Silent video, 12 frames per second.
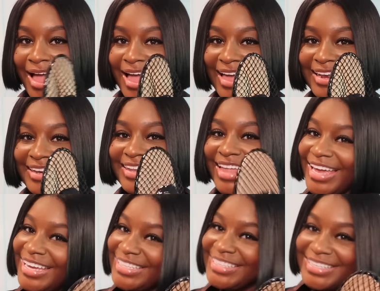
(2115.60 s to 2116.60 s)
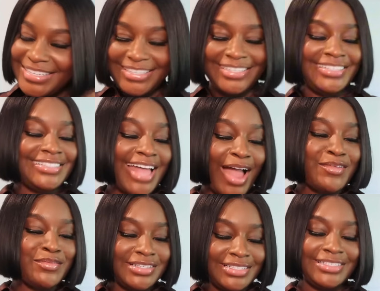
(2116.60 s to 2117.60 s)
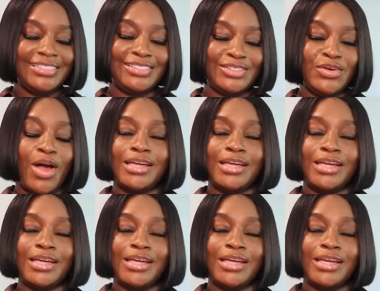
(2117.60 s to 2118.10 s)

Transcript: I like these. I really do.